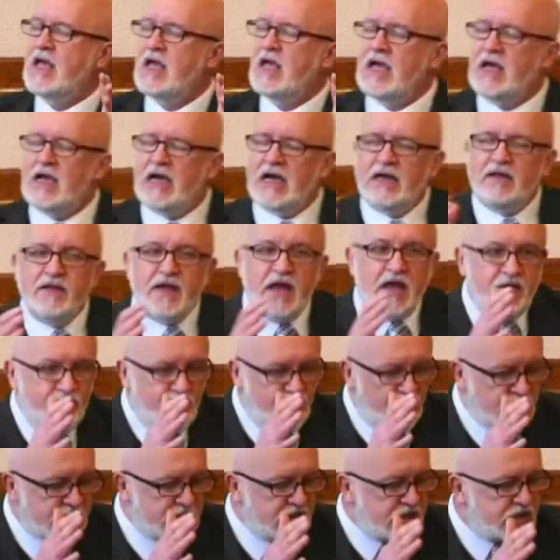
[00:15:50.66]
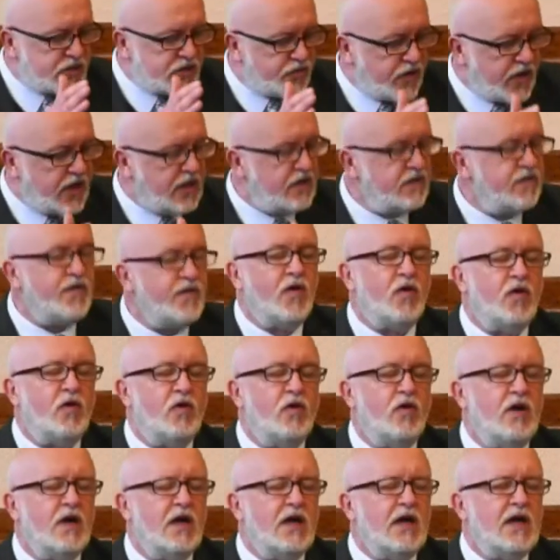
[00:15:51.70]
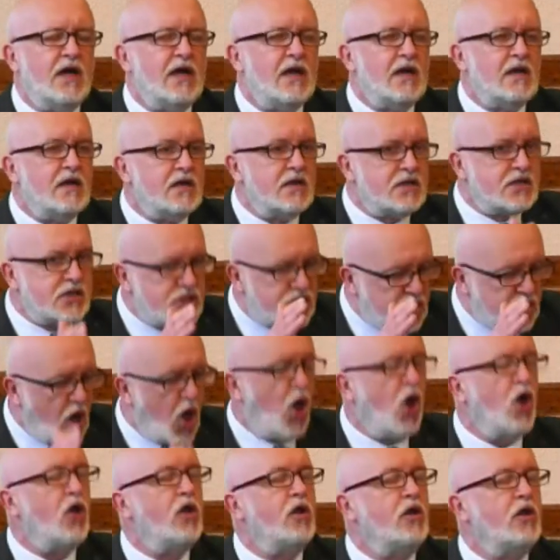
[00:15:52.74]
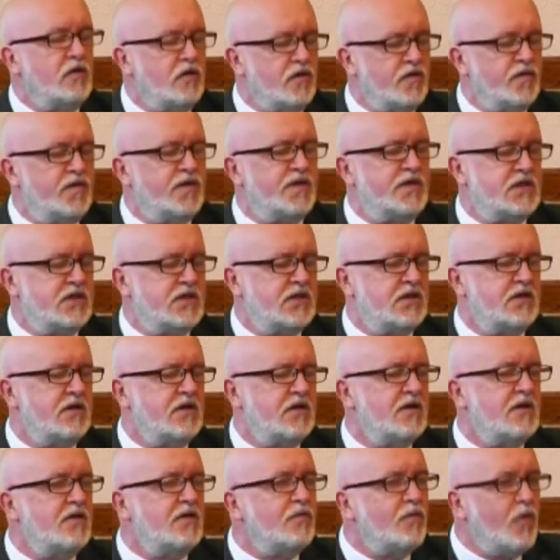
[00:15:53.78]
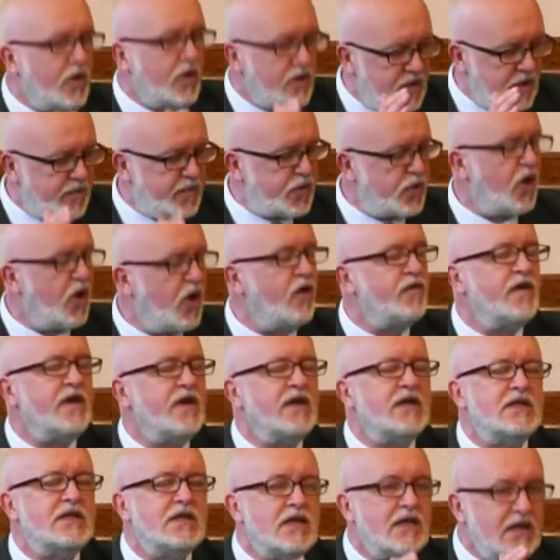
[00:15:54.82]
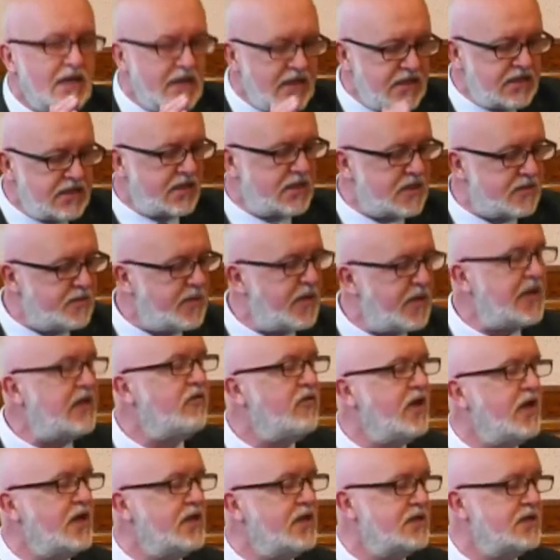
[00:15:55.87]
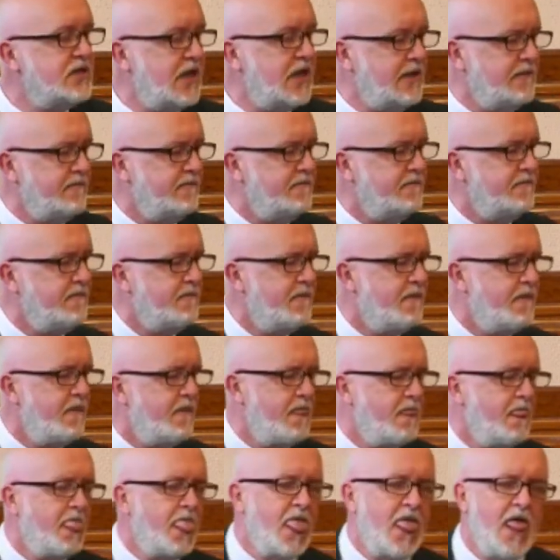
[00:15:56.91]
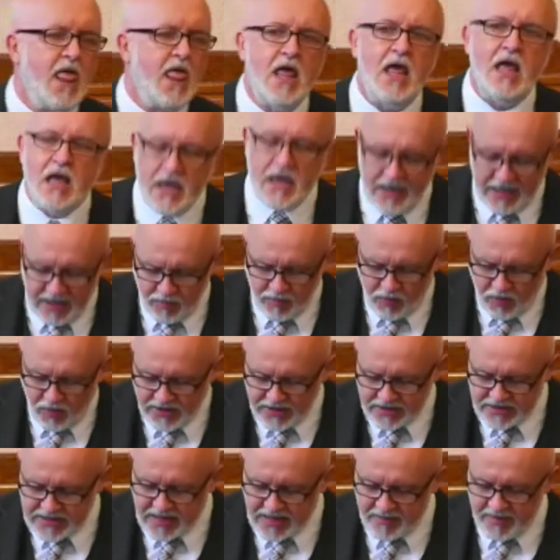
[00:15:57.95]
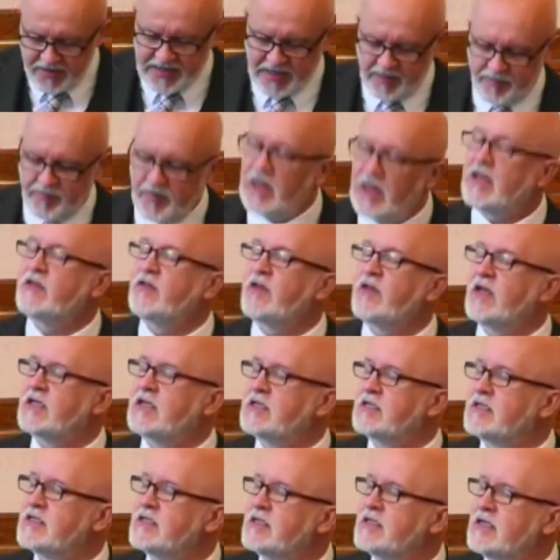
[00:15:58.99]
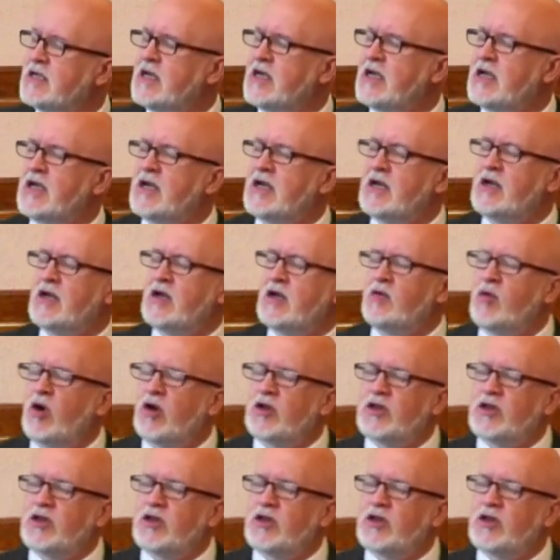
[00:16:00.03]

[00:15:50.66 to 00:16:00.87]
And then verses 3 and 4 solves what the prophet is experiencing. And I want to sum it up like this. What the